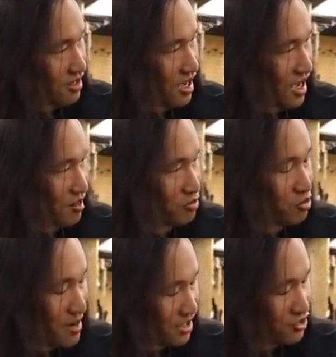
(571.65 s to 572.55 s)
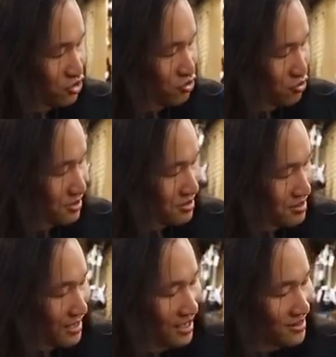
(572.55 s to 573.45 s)
Um, you managed to
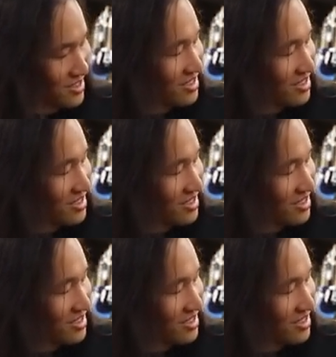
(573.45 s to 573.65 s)
get the